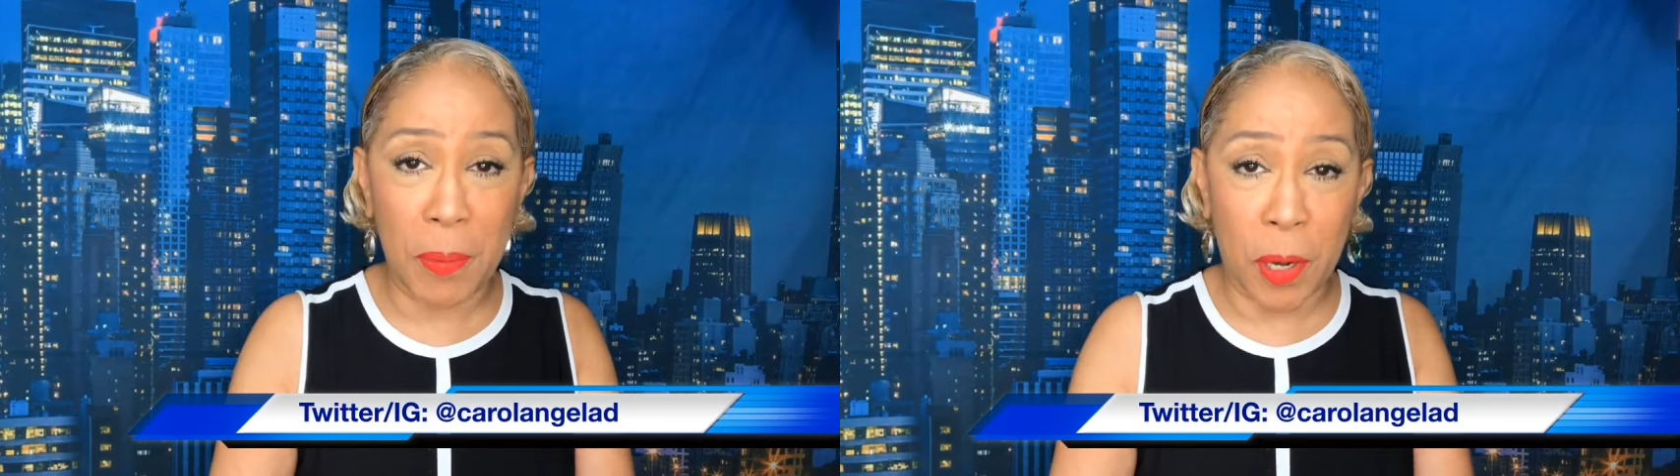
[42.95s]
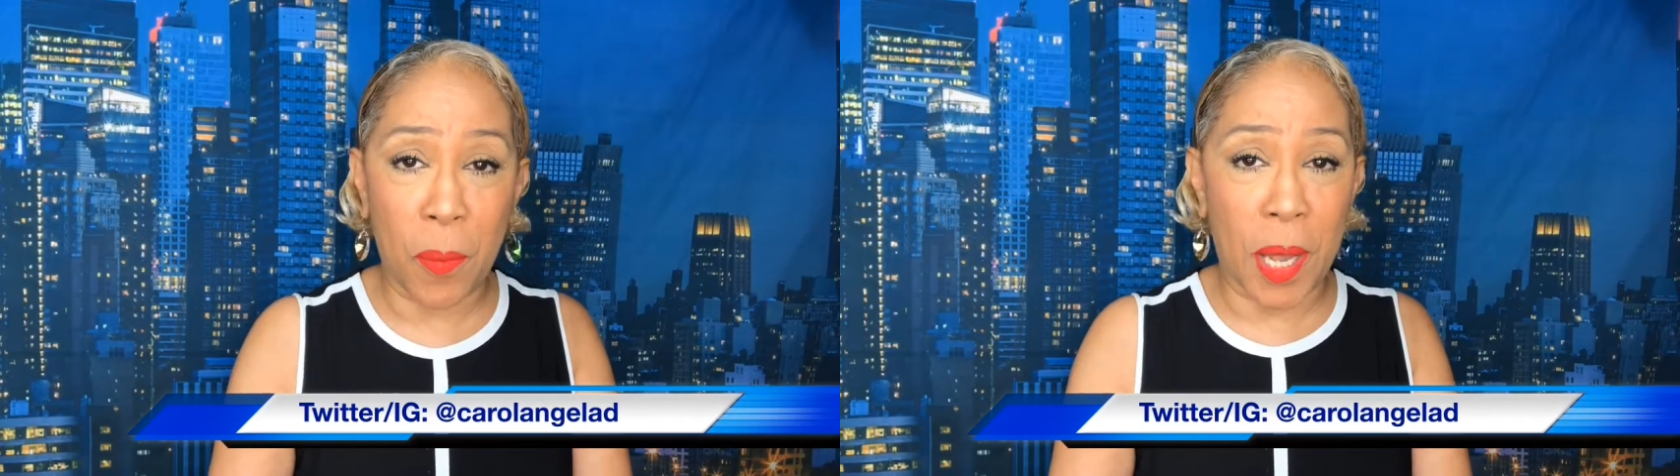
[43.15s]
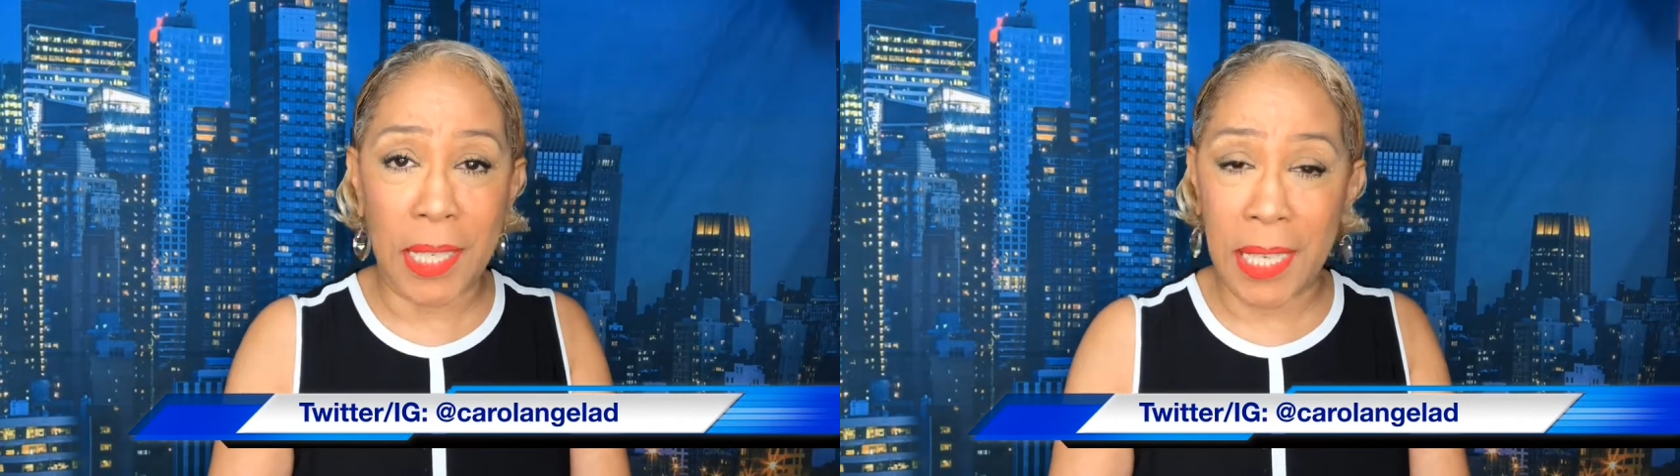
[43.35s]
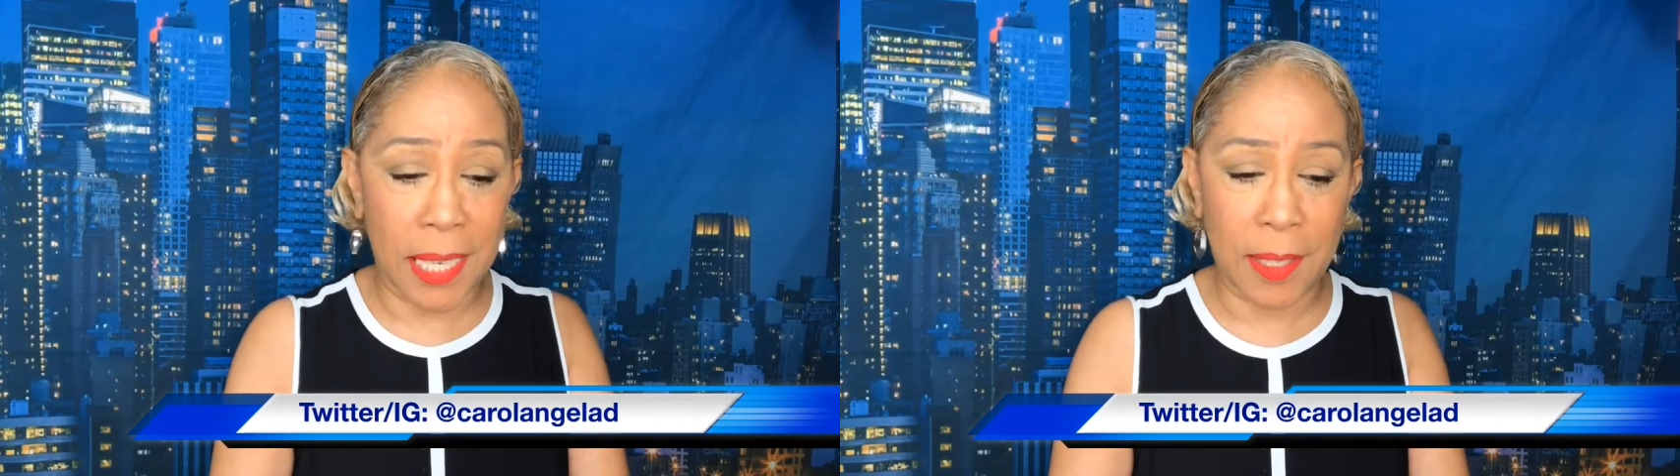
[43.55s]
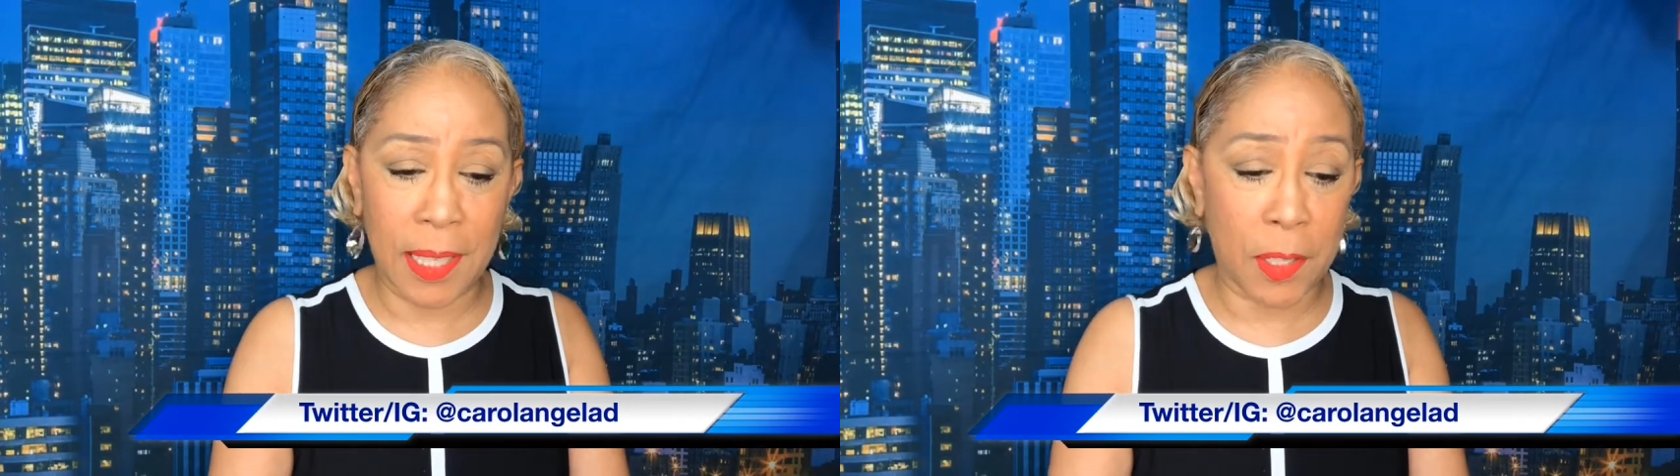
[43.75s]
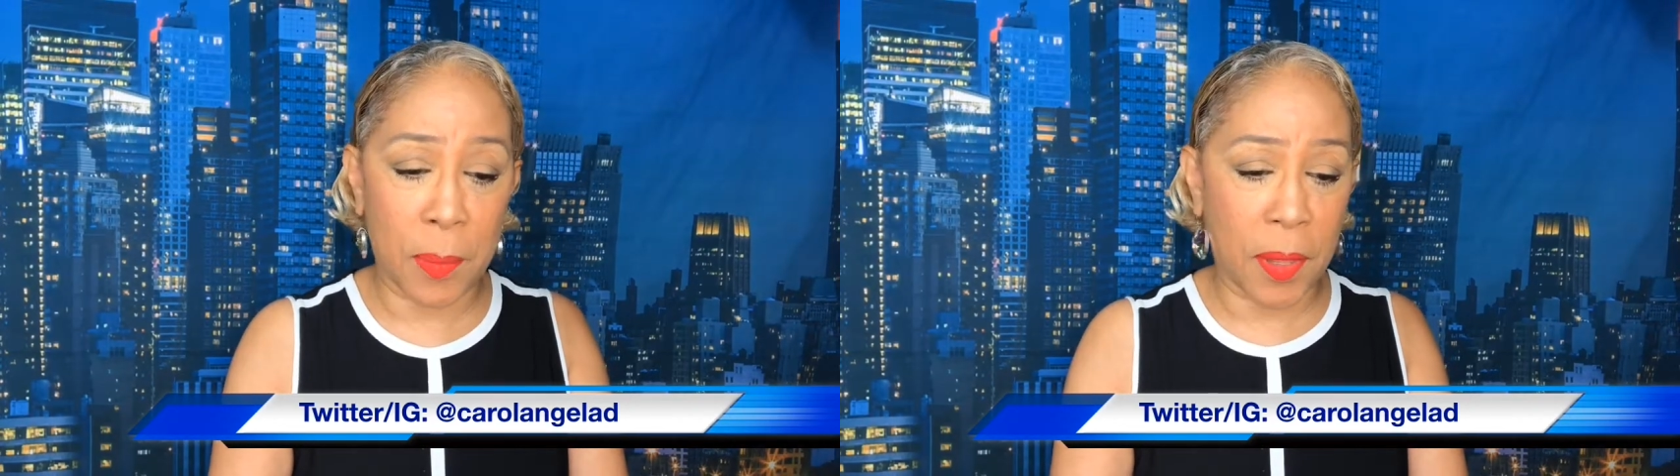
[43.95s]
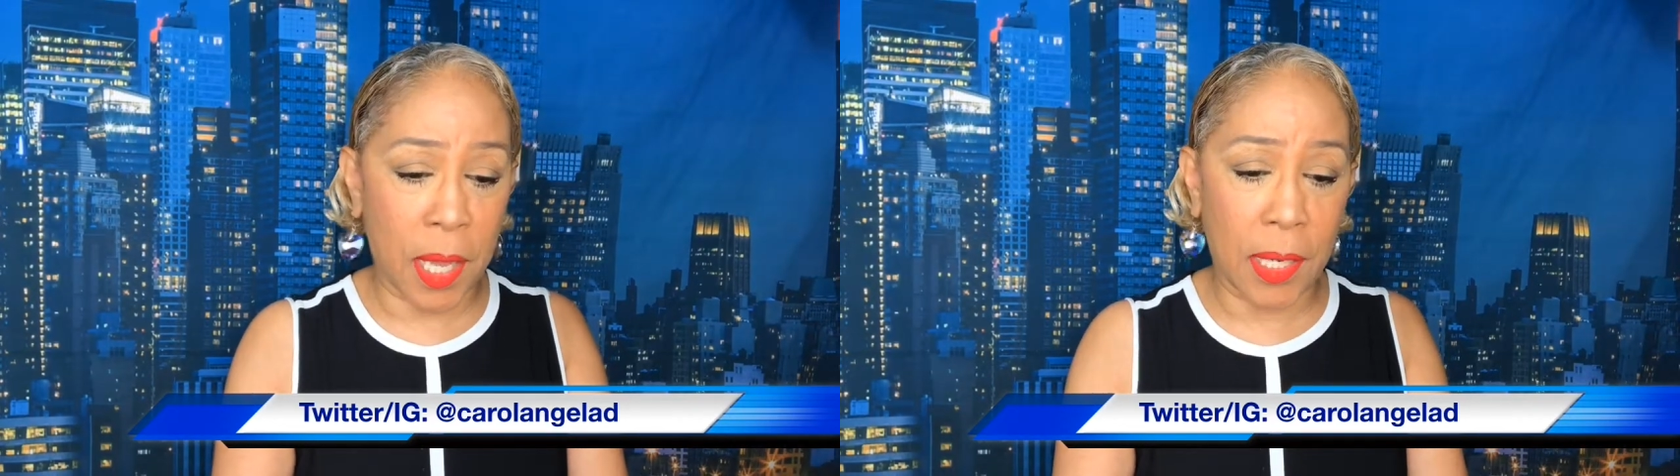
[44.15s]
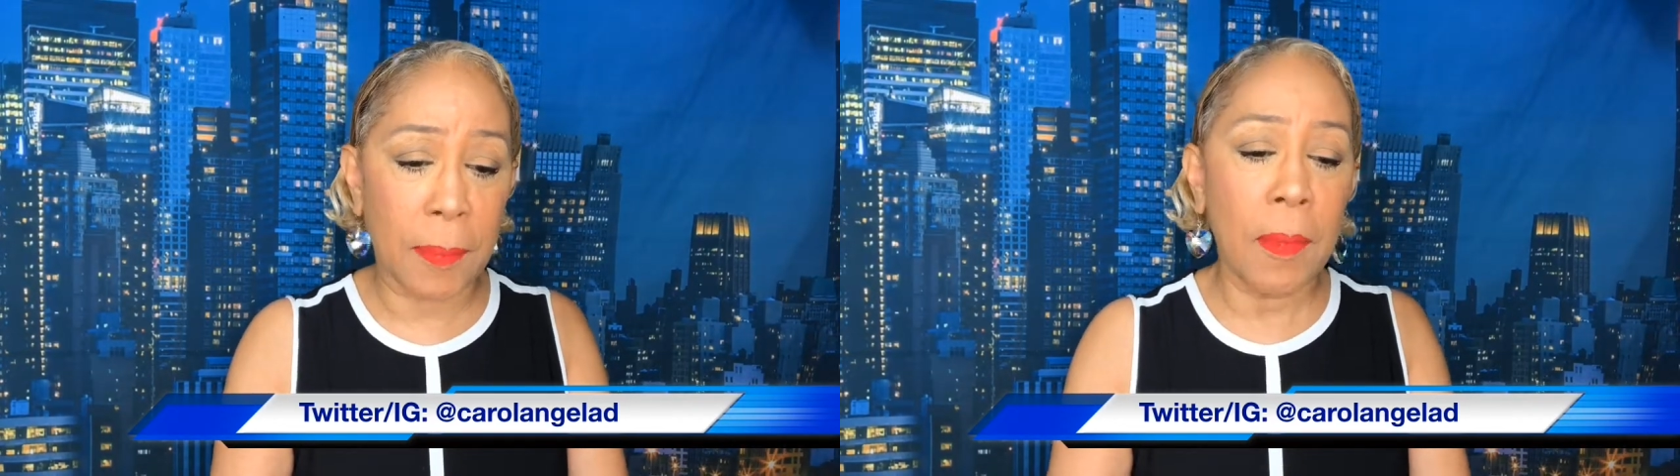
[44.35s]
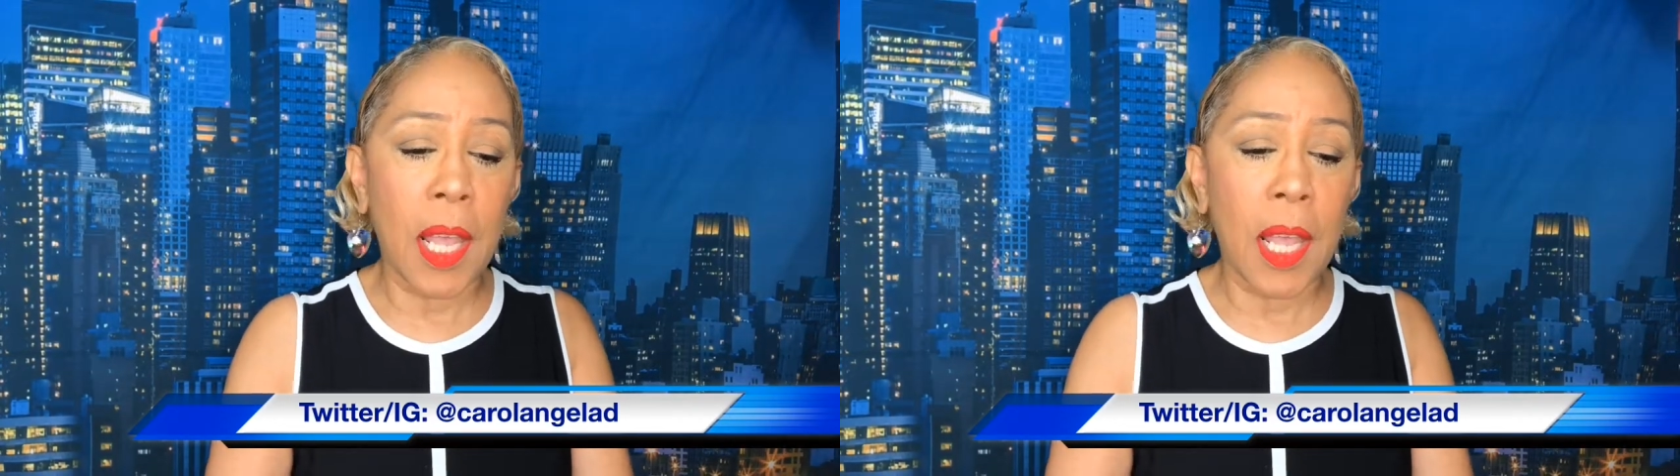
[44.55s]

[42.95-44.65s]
marijuana cases. That's pathetic.